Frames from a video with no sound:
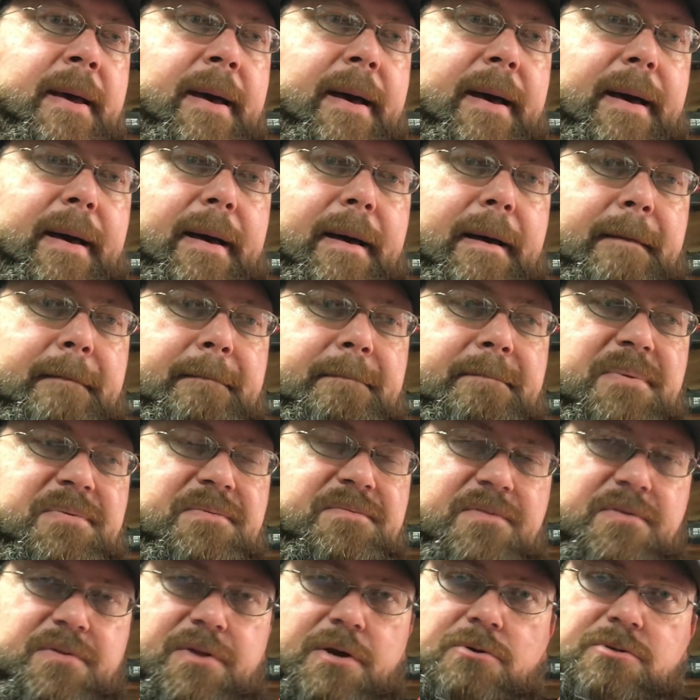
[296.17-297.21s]
But
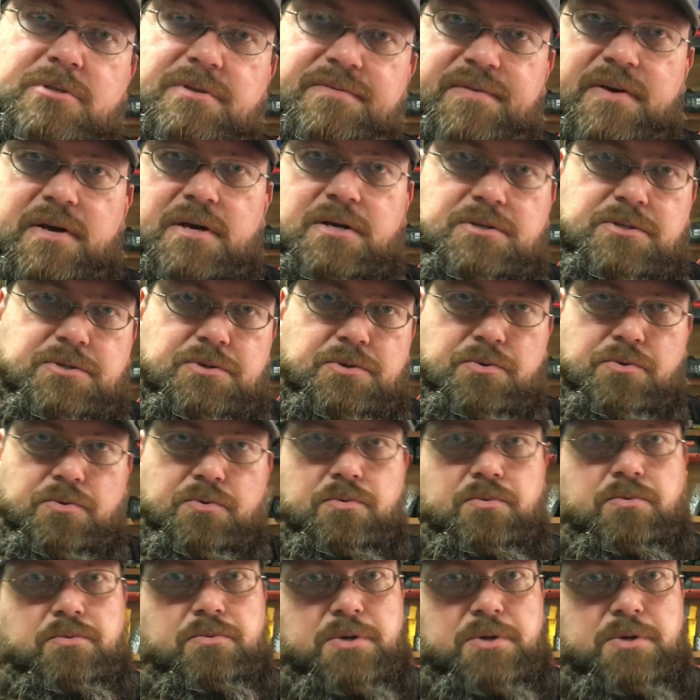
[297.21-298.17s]
for those of us who